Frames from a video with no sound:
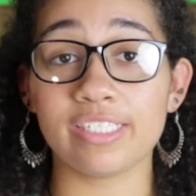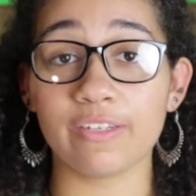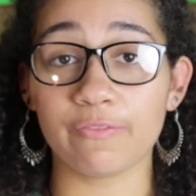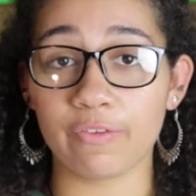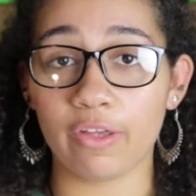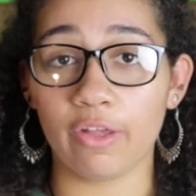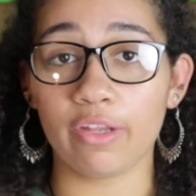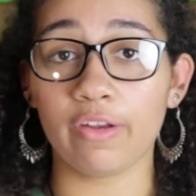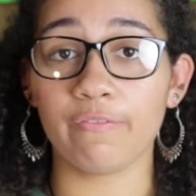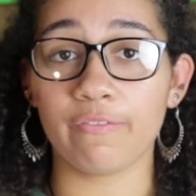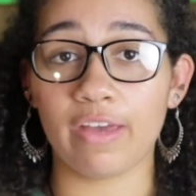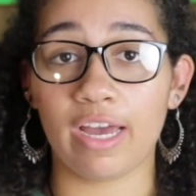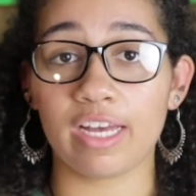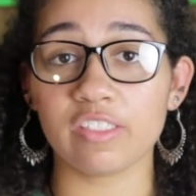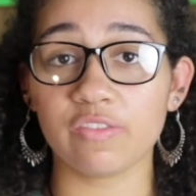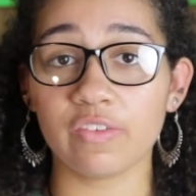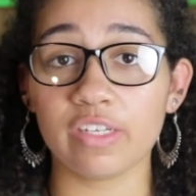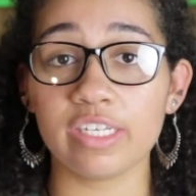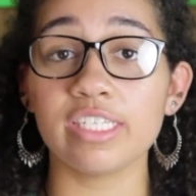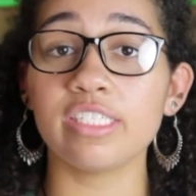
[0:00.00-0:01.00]
to fill out a
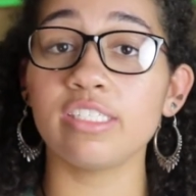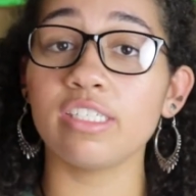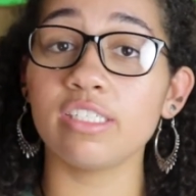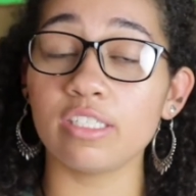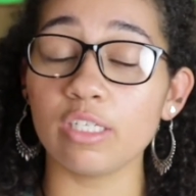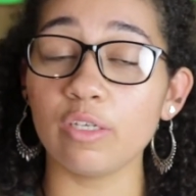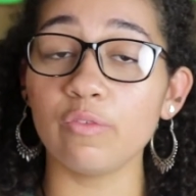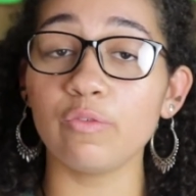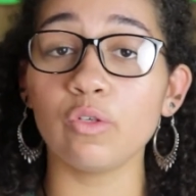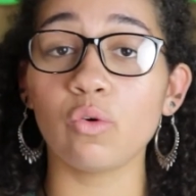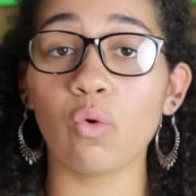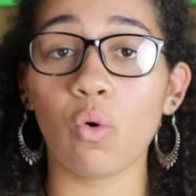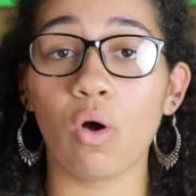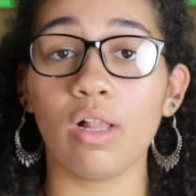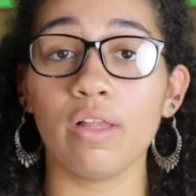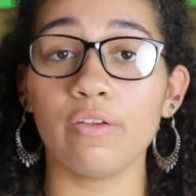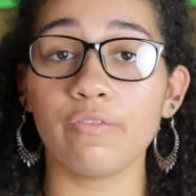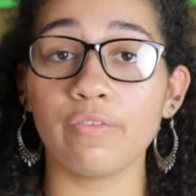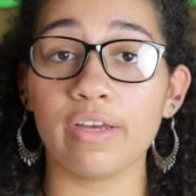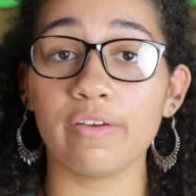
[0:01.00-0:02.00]
FAFSA is to see if you
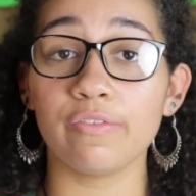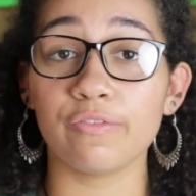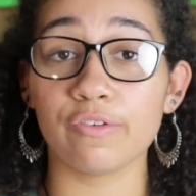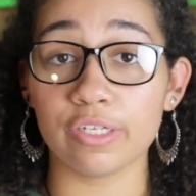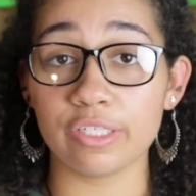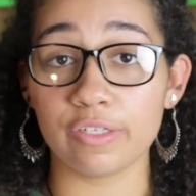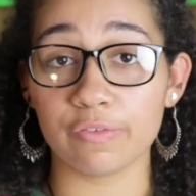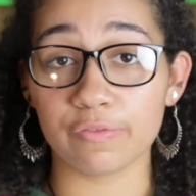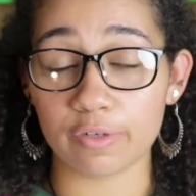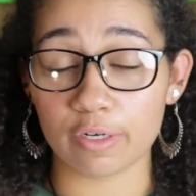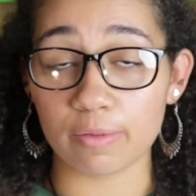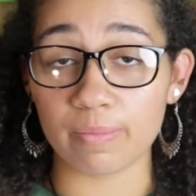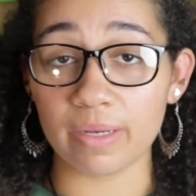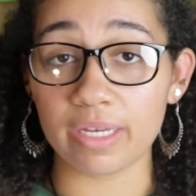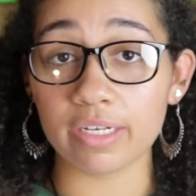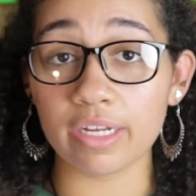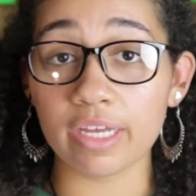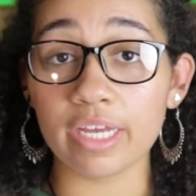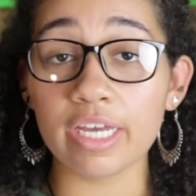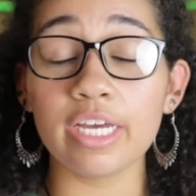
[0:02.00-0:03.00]
qualify for a deferment.